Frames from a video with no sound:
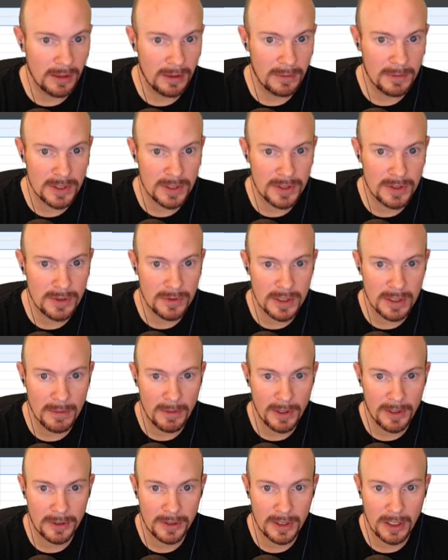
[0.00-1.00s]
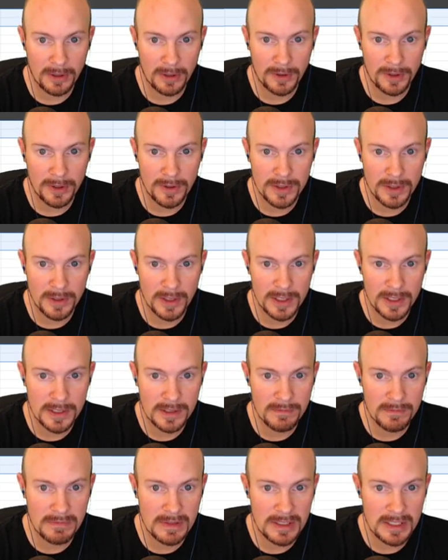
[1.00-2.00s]
Let me just do some other color though so
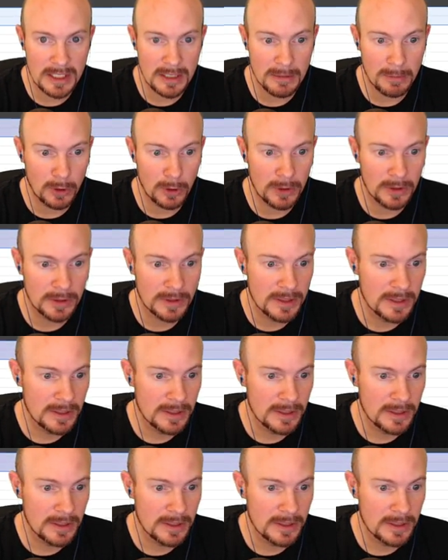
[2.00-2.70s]
that's seeable